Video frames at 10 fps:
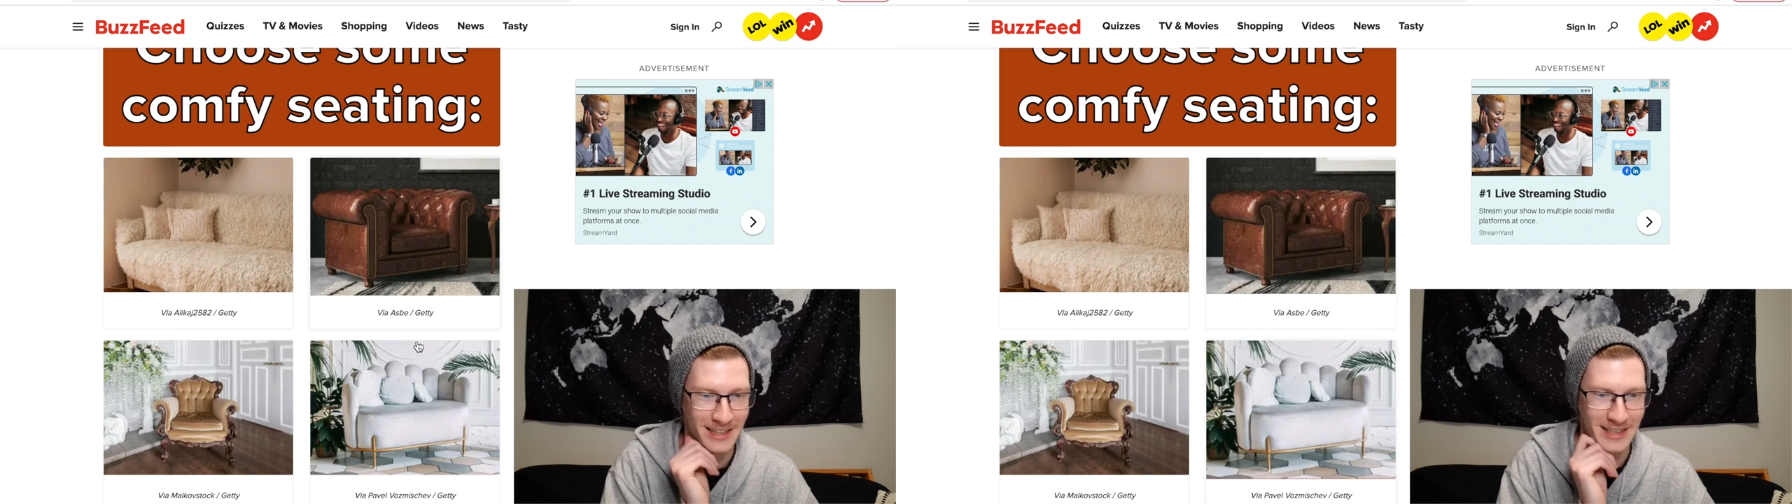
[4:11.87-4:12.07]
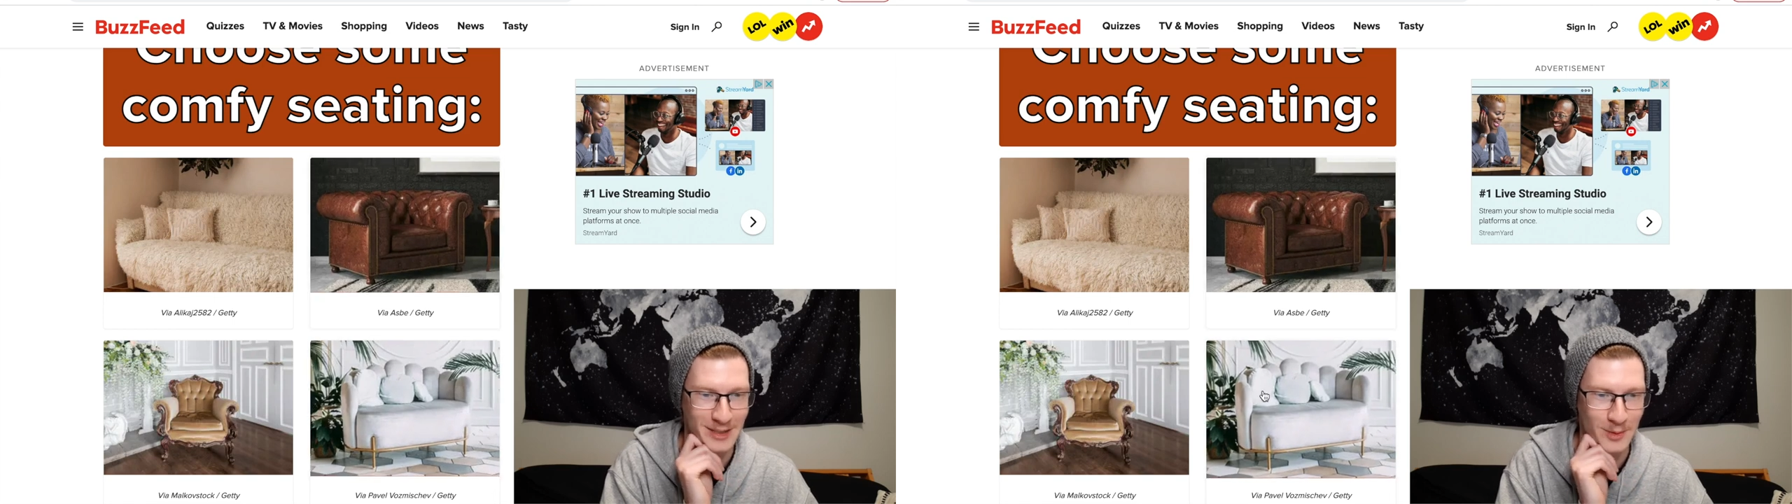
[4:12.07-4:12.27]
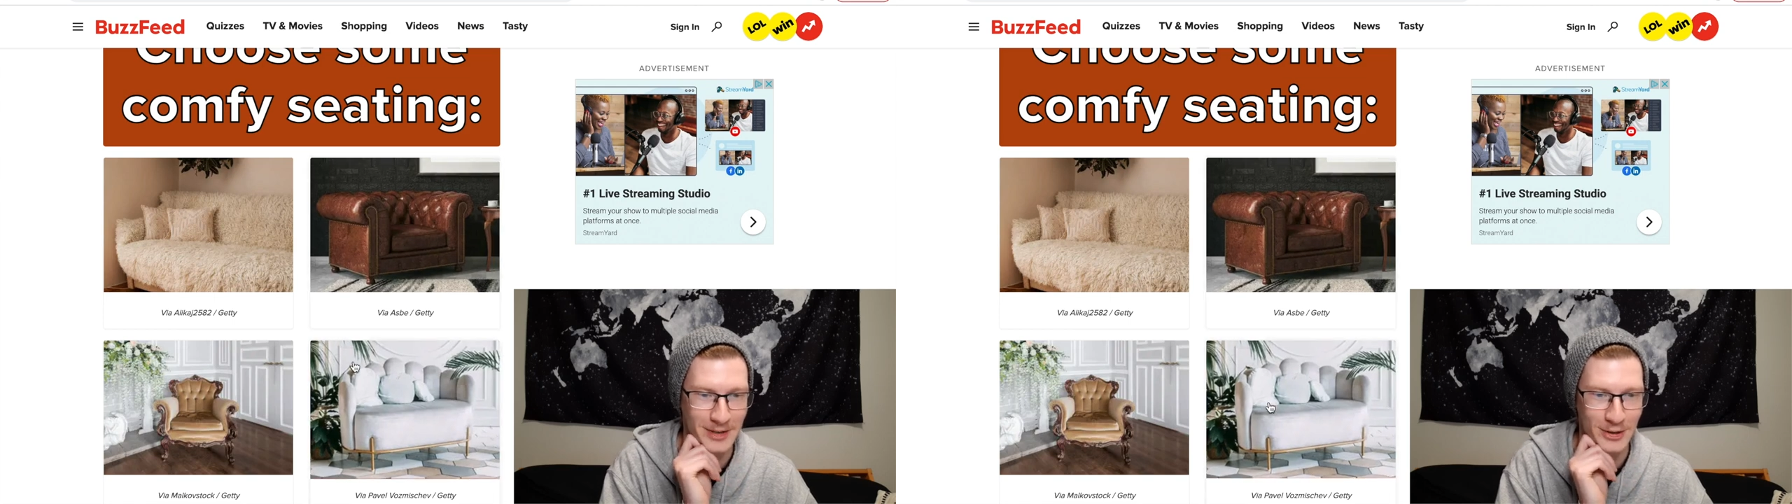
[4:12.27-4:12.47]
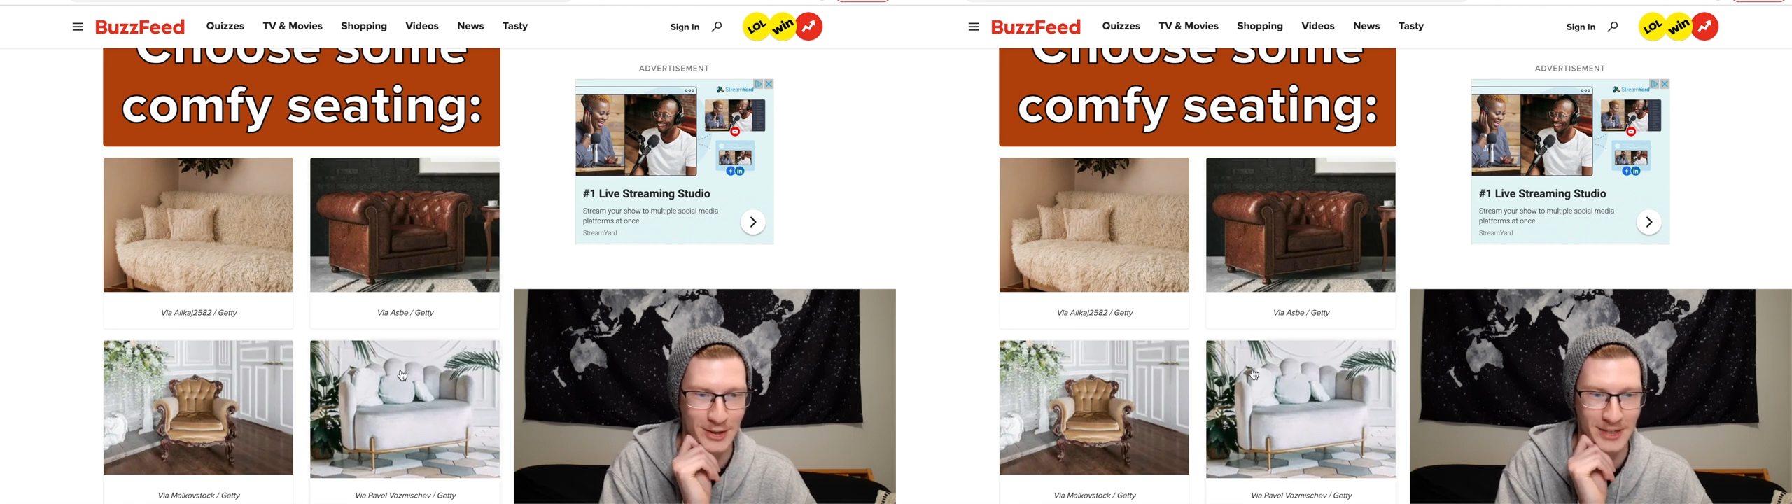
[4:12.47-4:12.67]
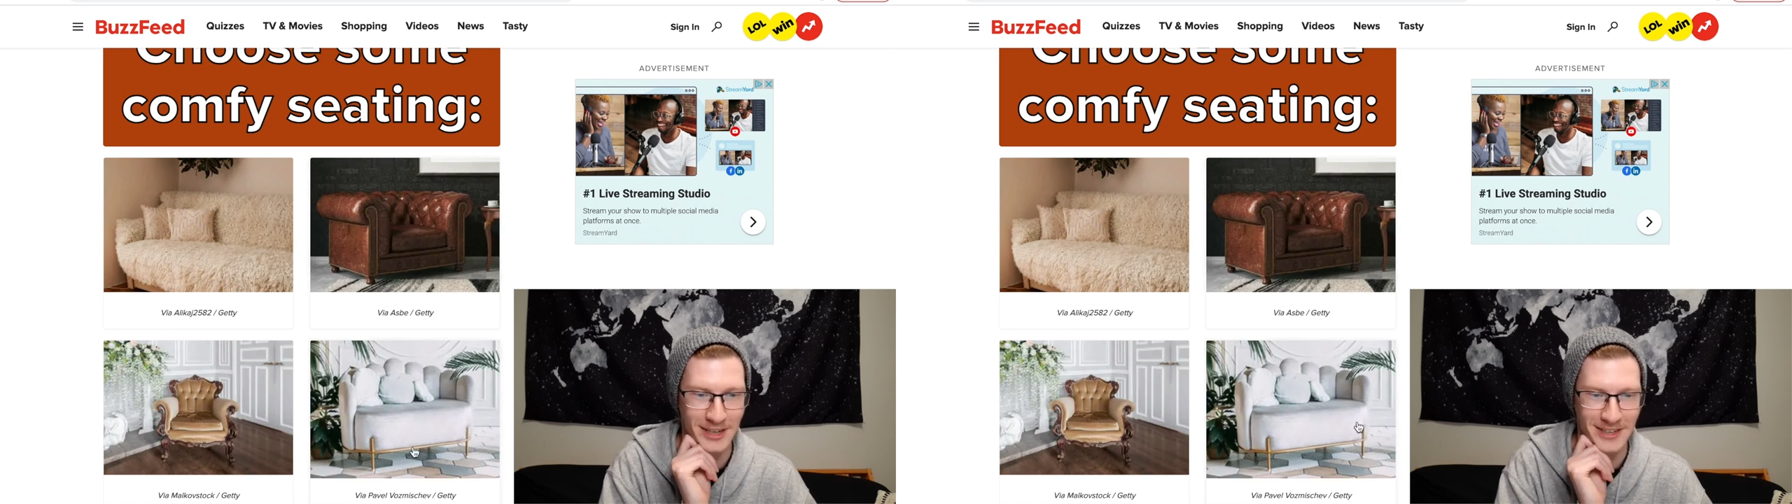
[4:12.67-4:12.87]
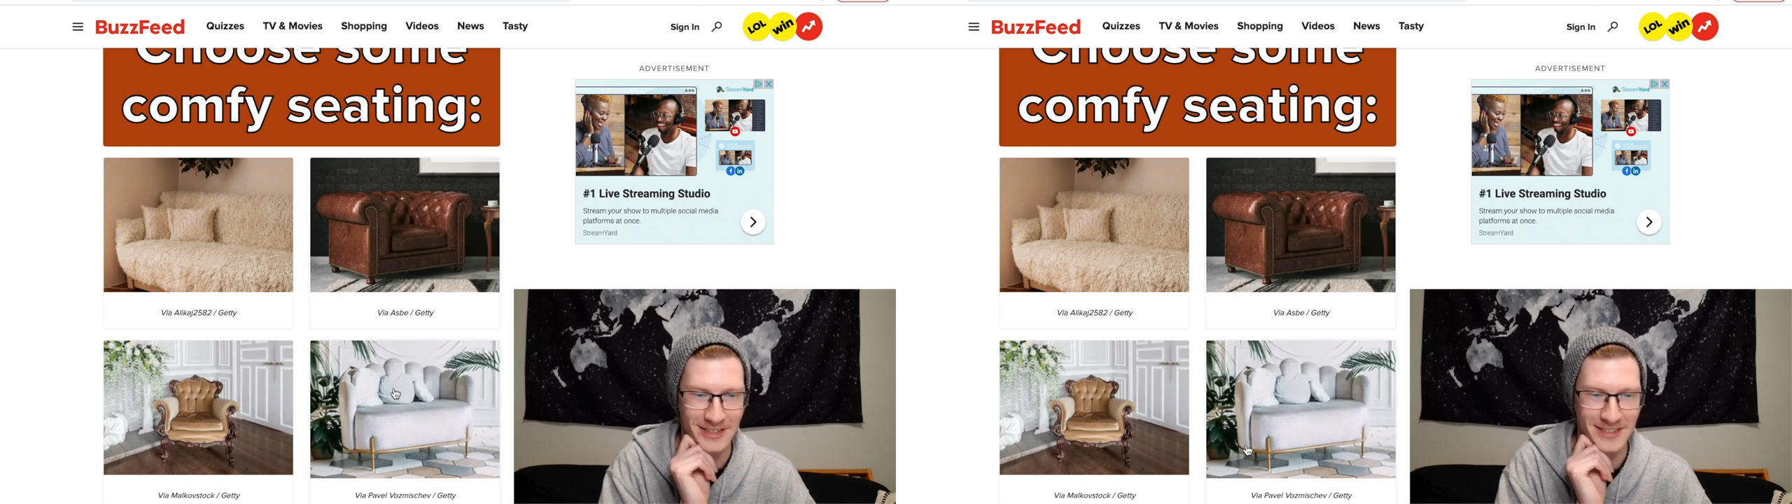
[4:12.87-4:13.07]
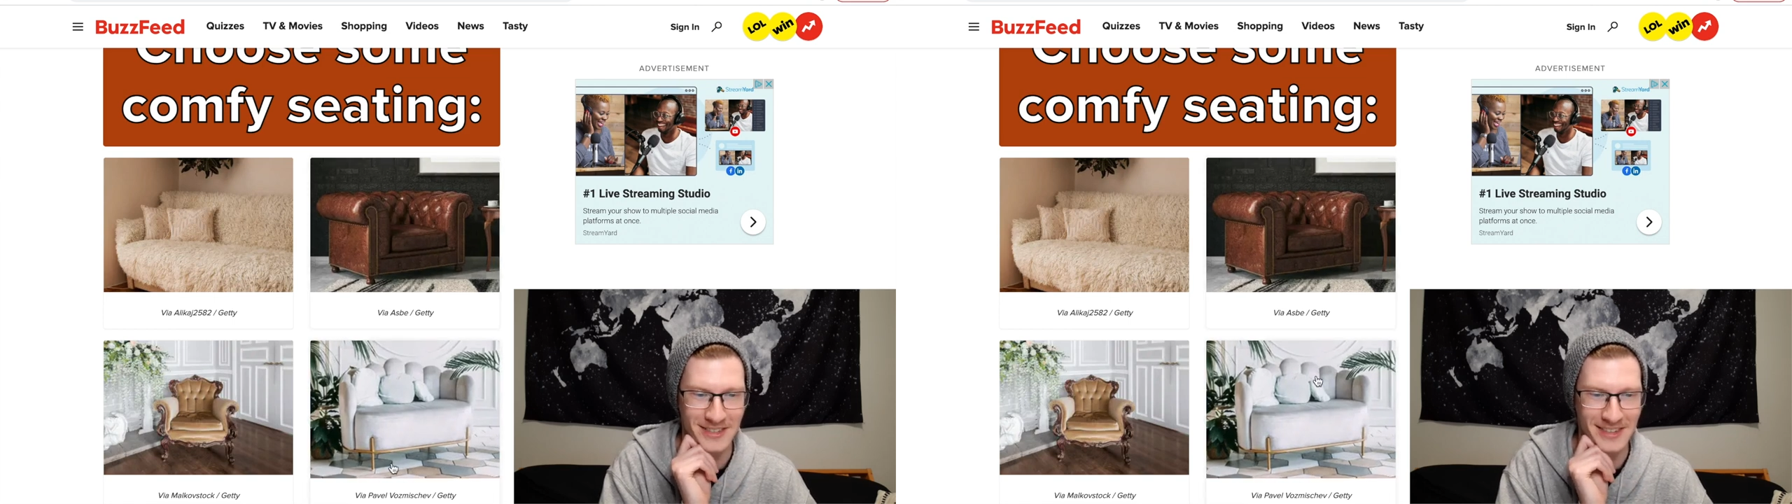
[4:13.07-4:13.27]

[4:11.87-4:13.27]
this one just because